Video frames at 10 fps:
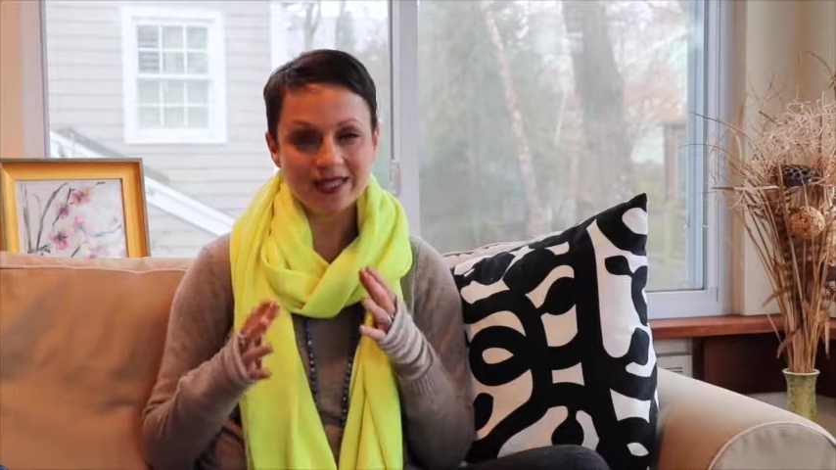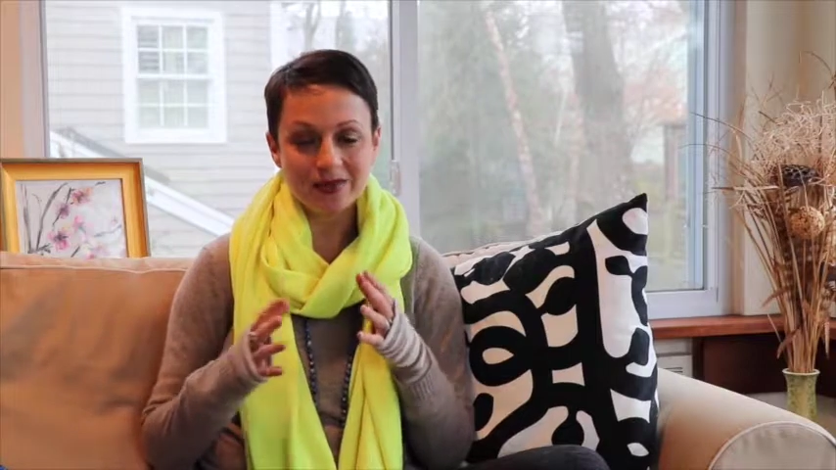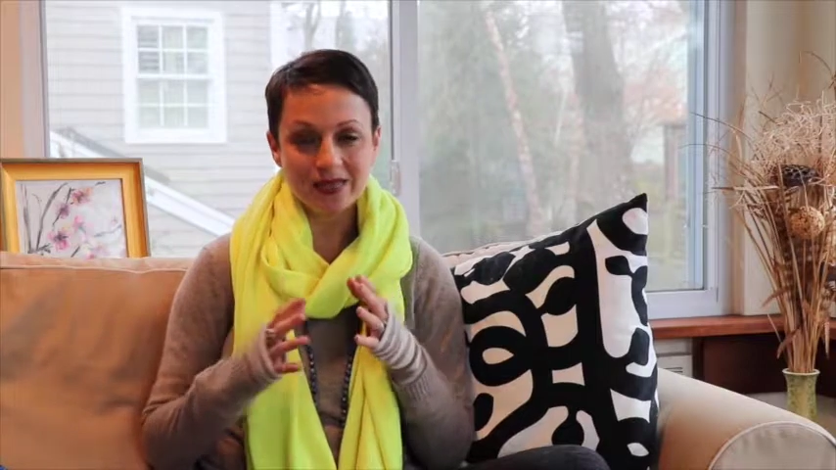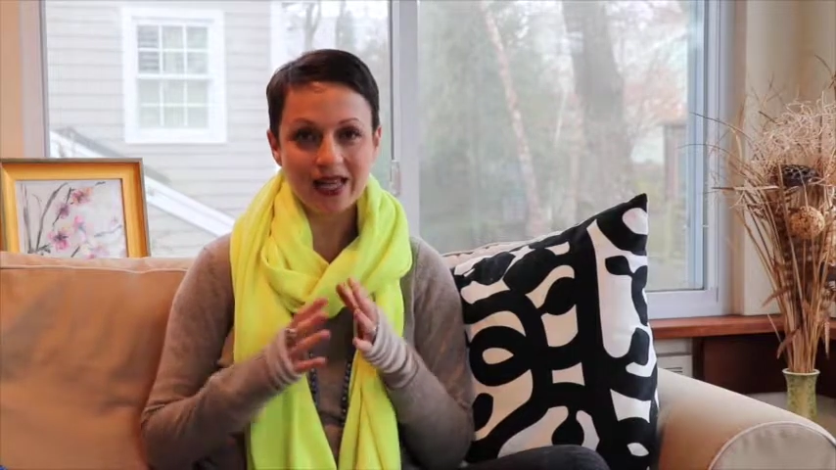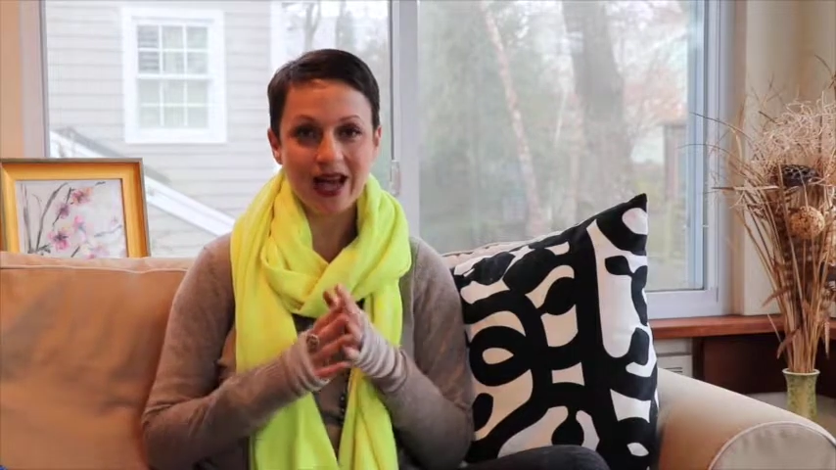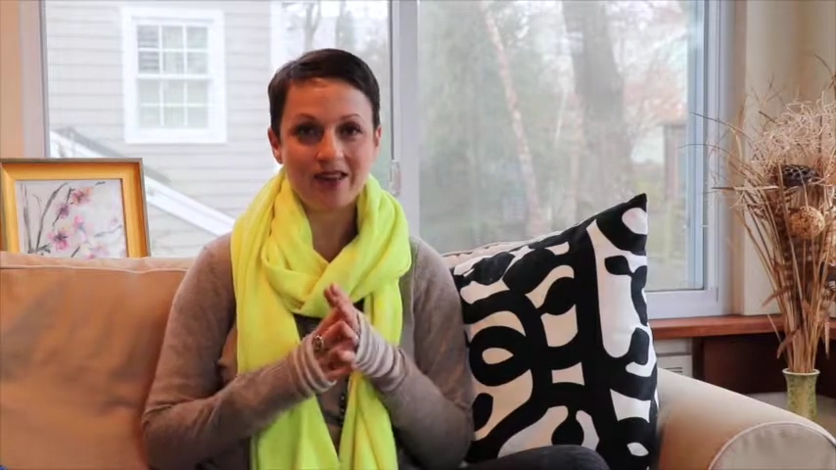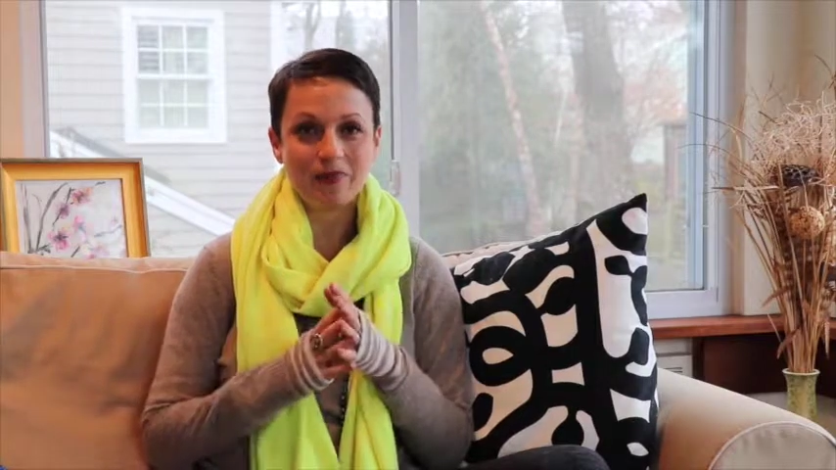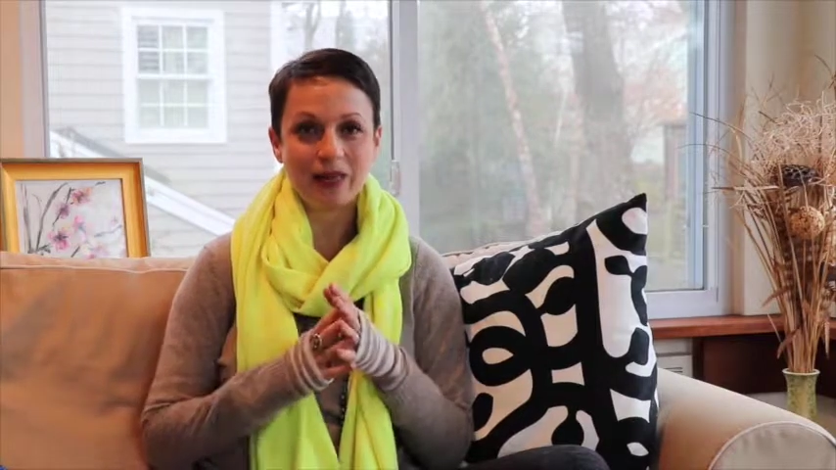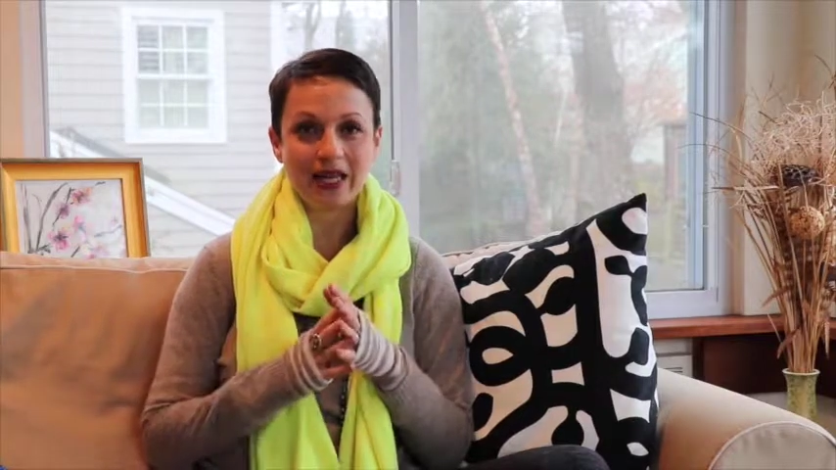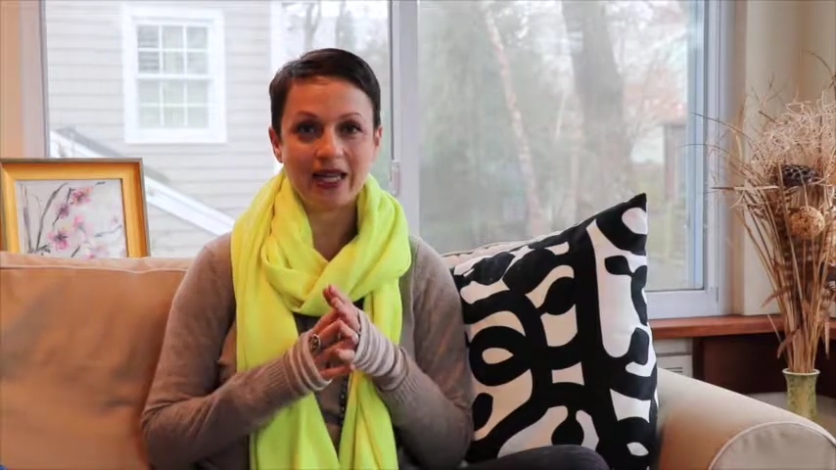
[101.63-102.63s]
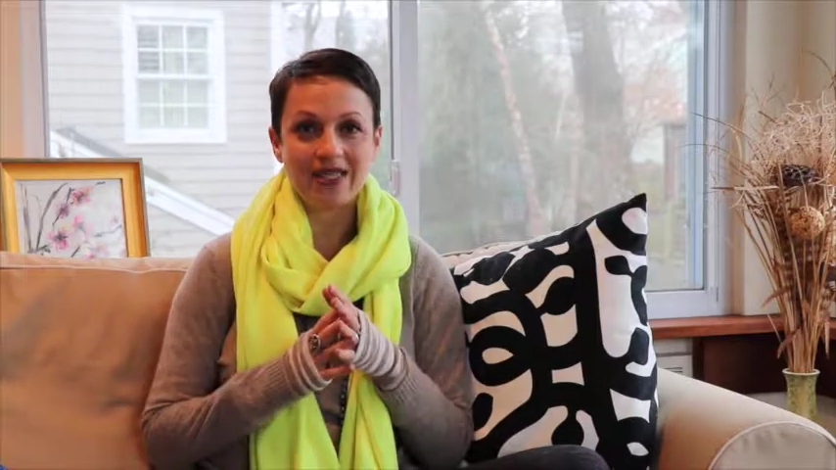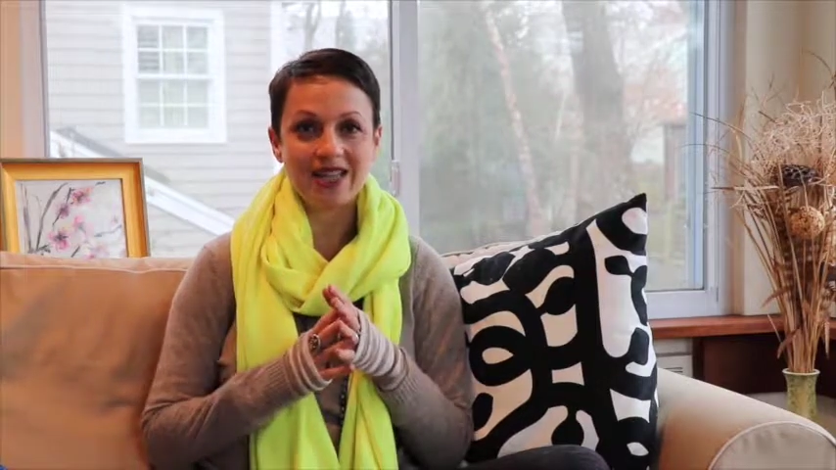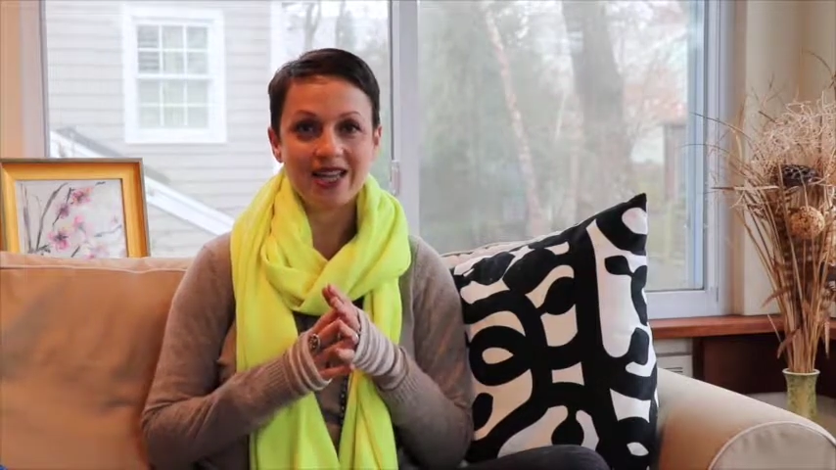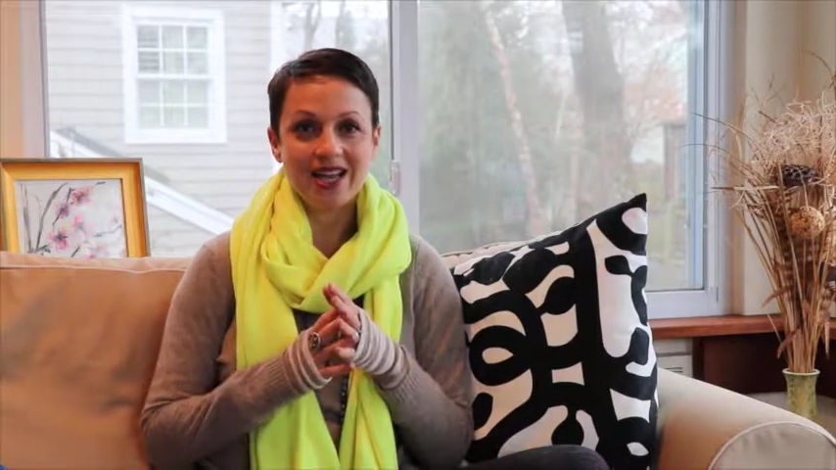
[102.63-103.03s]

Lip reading: that was half-baked.